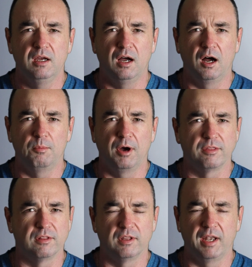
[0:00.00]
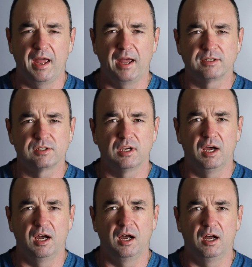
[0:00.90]
Other than that,
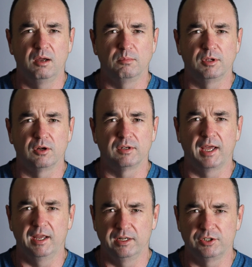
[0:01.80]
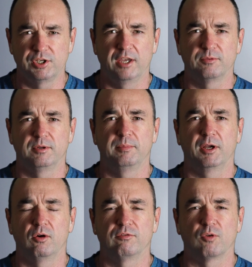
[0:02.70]
Diane and Jasmine have
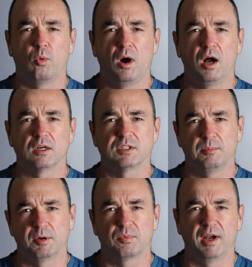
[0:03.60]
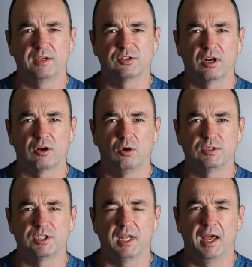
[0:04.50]
been going for walks. I'm gonna probably start
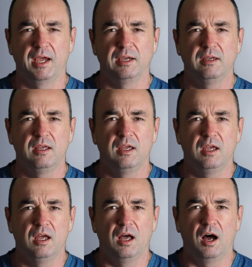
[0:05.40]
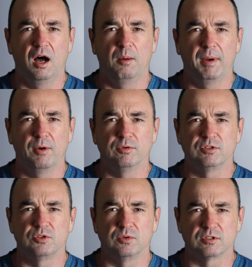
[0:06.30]
going today. I
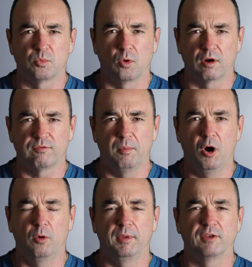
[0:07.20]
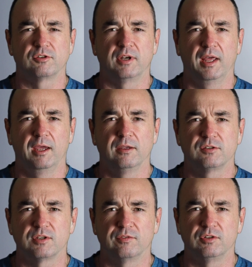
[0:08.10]
was doing some work from home yesterday,
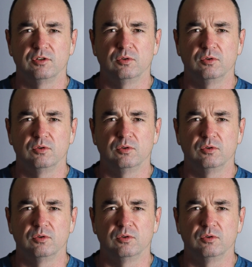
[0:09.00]
stuff